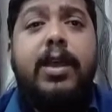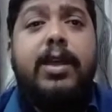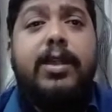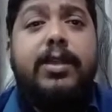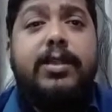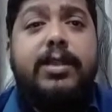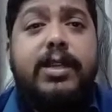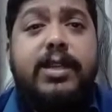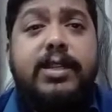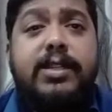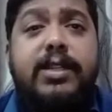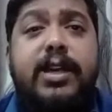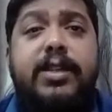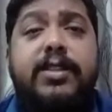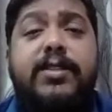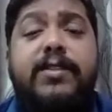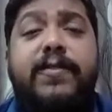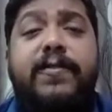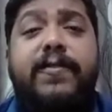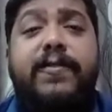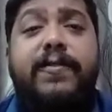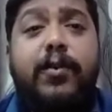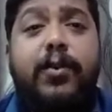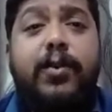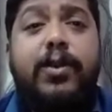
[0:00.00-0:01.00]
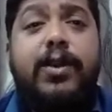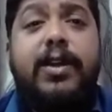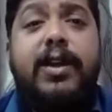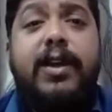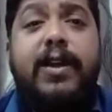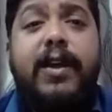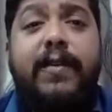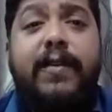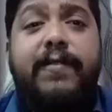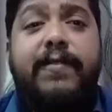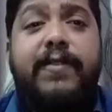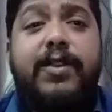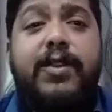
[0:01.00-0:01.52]
These are the 4
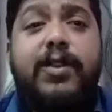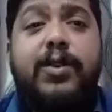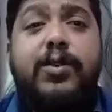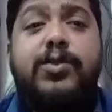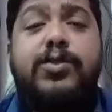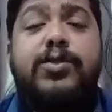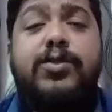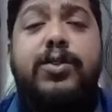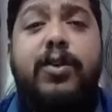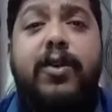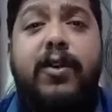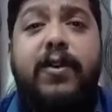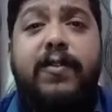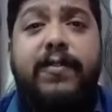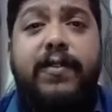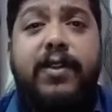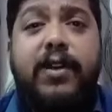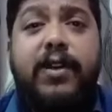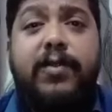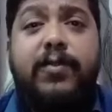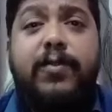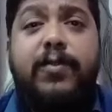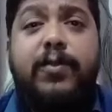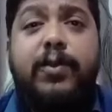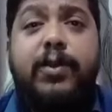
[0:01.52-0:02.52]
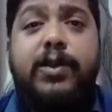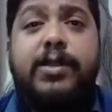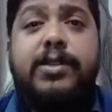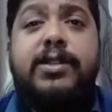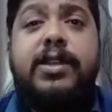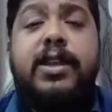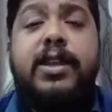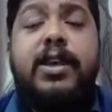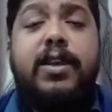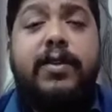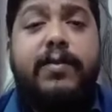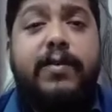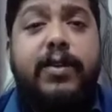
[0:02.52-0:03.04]
avenues of influence.
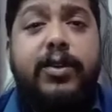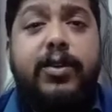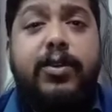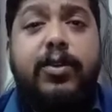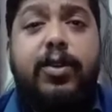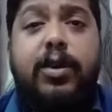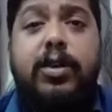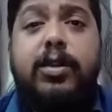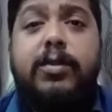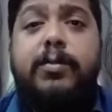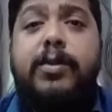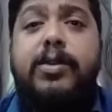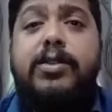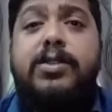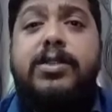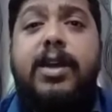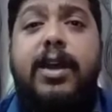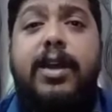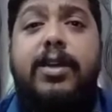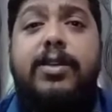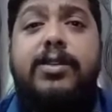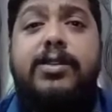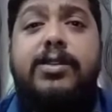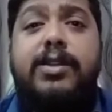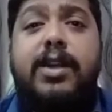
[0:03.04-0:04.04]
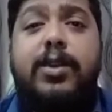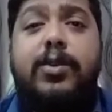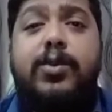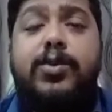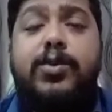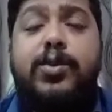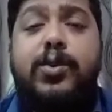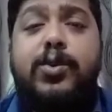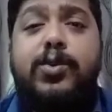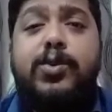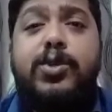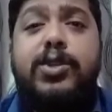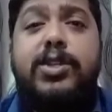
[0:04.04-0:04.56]
When you talk about
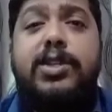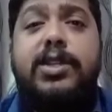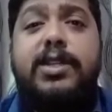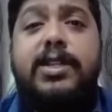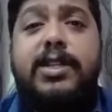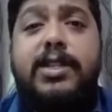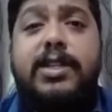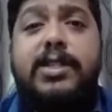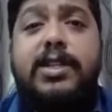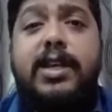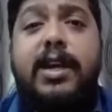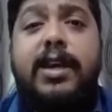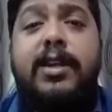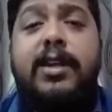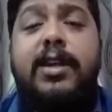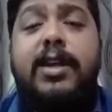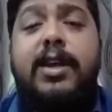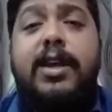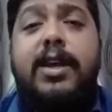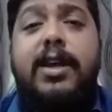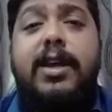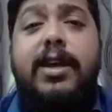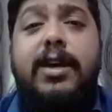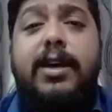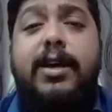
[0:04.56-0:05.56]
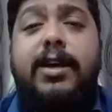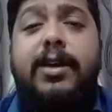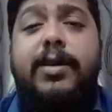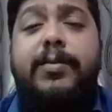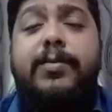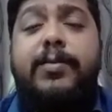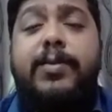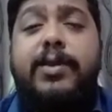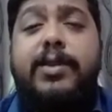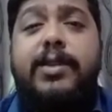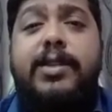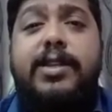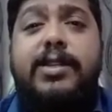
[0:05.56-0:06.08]
psychosocial, these
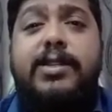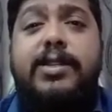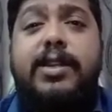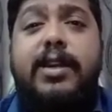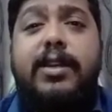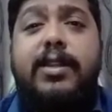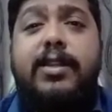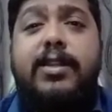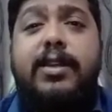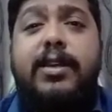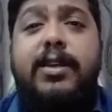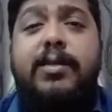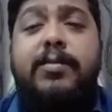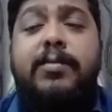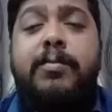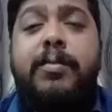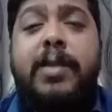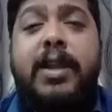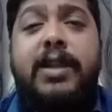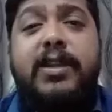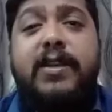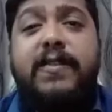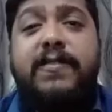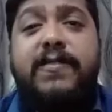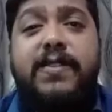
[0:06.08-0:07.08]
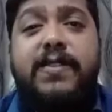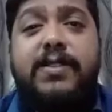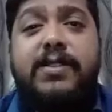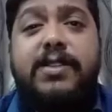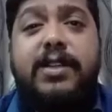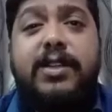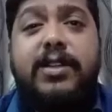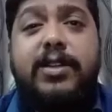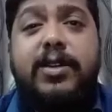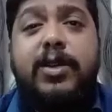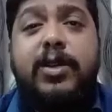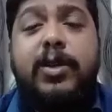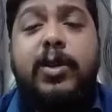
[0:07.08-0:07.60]
are the
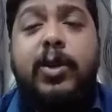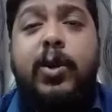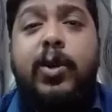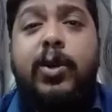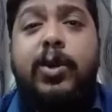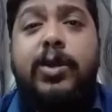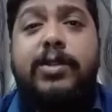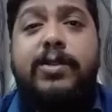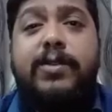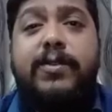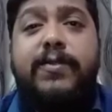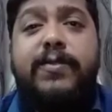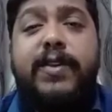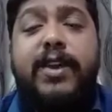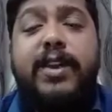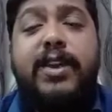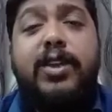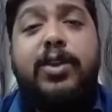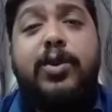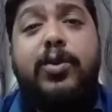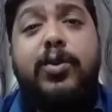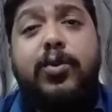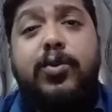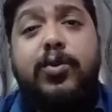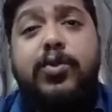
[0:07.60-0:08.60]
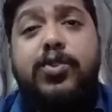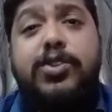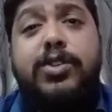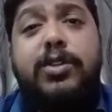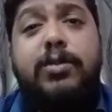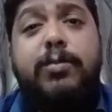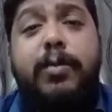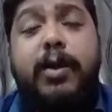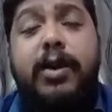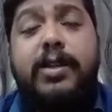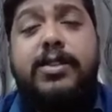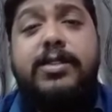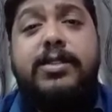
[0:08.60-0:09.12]
metaphysical, or the very crucial
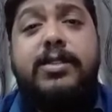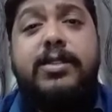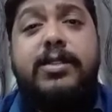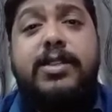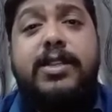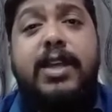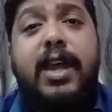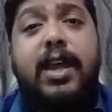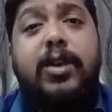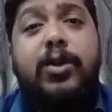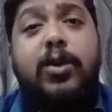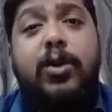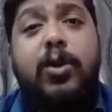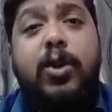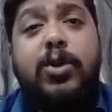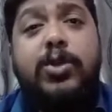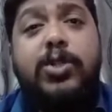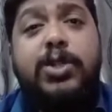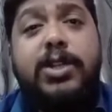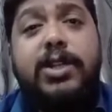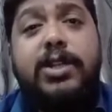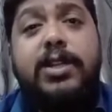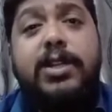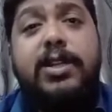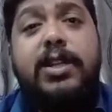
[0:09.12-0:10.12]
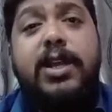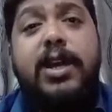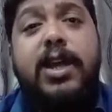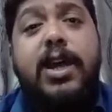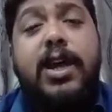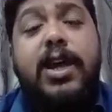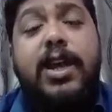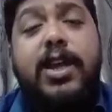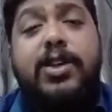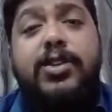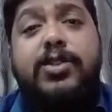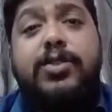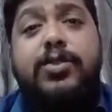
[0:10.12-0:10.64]
parts, the psychological
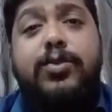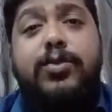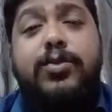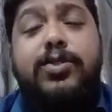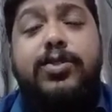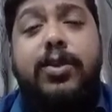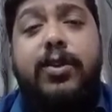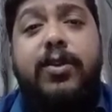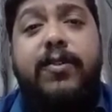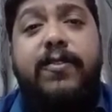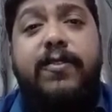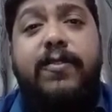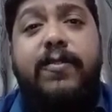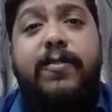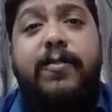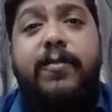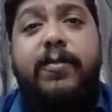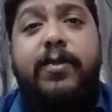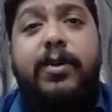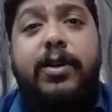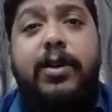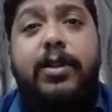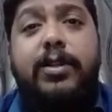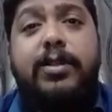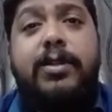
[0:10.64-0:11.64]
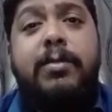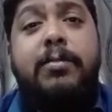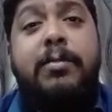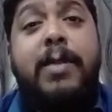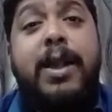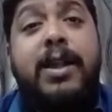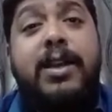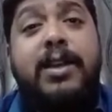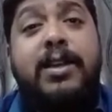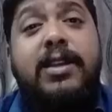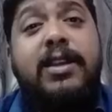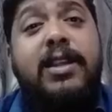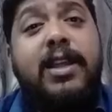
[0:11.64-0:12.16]
issues of work, the
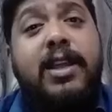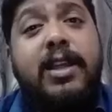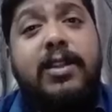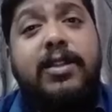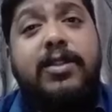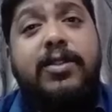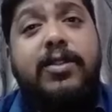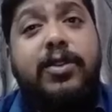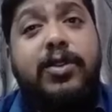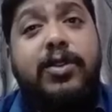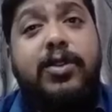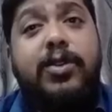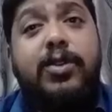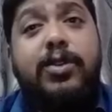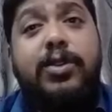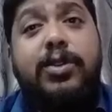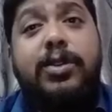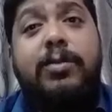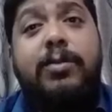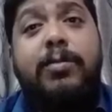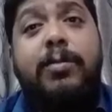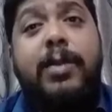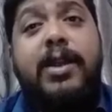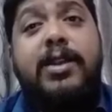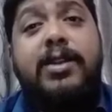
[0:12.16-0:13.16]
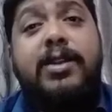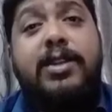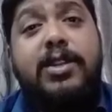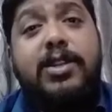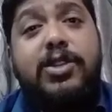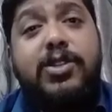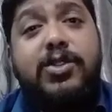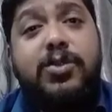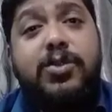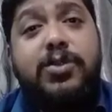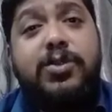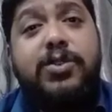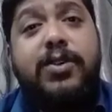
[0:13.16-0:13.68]
mental health, the mental
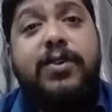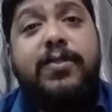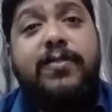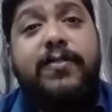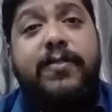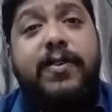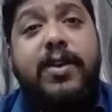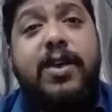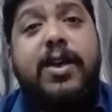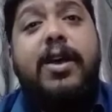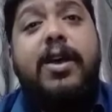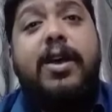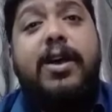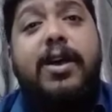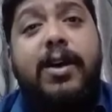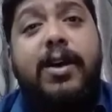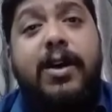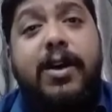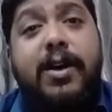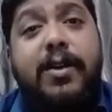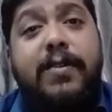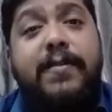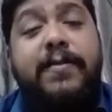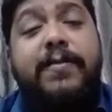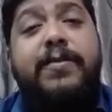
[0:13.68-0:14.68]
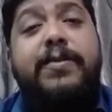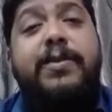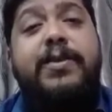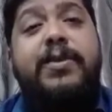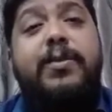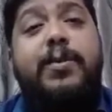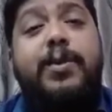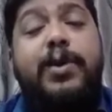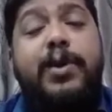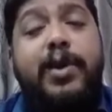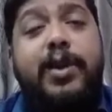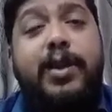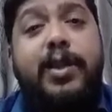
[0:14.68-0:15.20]
issues of the
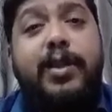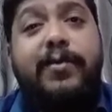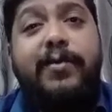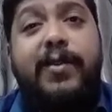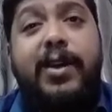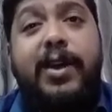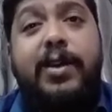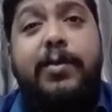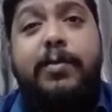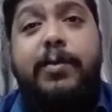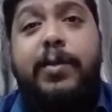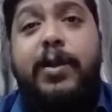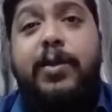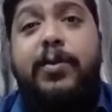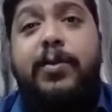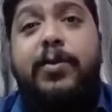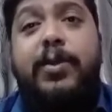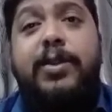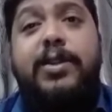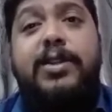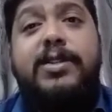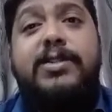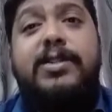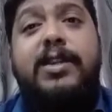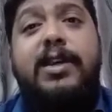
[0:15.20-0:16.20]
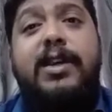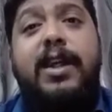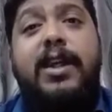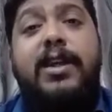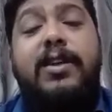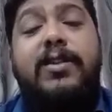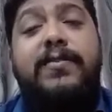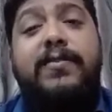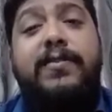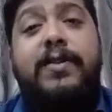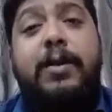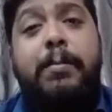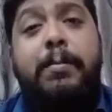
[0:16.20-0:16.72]
work environment. What is the kind
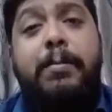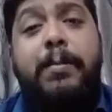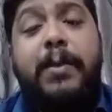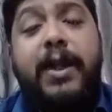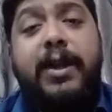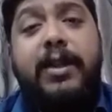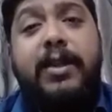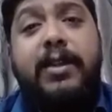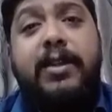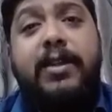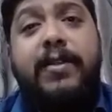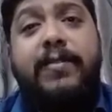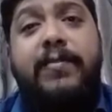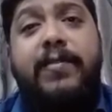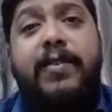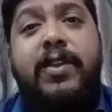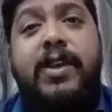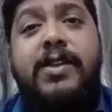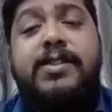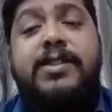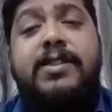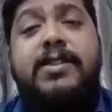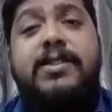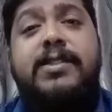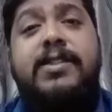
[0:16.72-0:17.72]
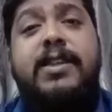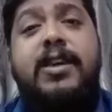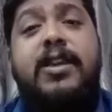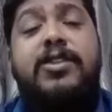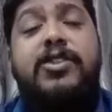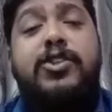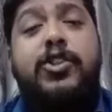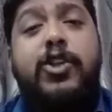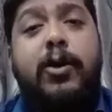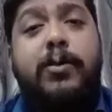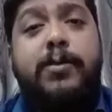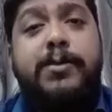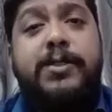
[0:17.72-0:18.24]
of competitiveness? Is there
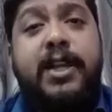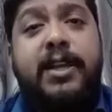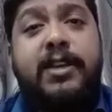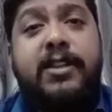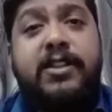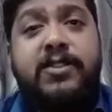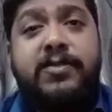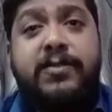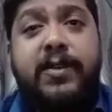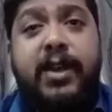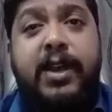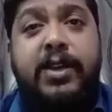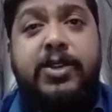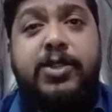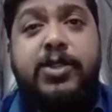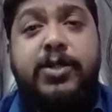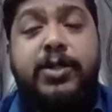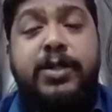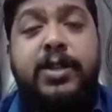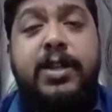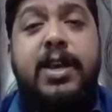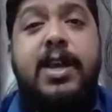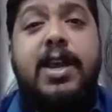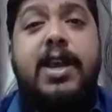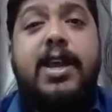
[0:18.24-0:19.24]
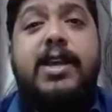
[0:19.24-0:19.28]
job satisfaction?